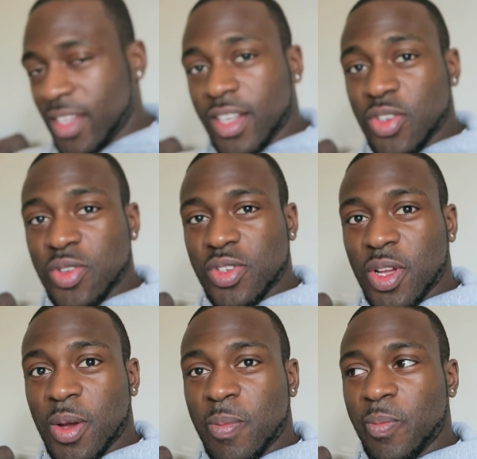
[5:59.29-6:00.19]
And I used
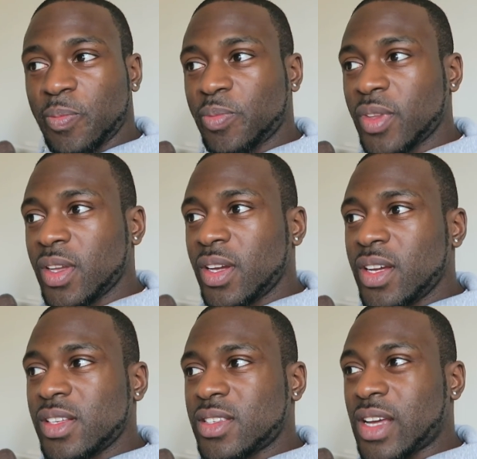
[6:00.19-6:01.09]
um,
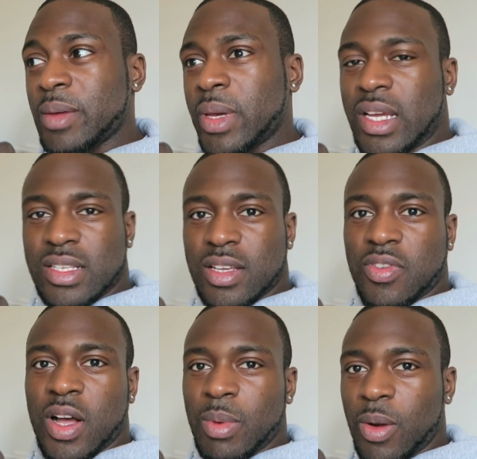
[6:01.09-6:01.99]
Sci-MX
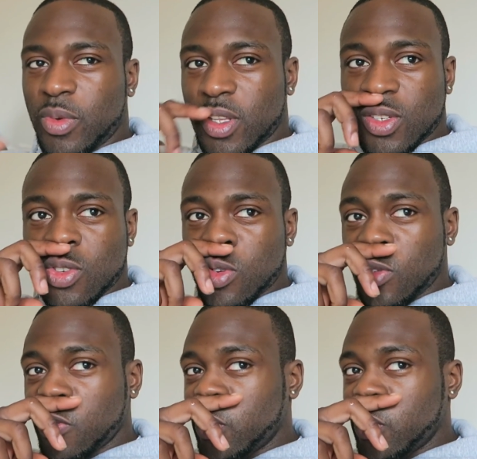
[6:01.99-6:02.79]
have come out with this new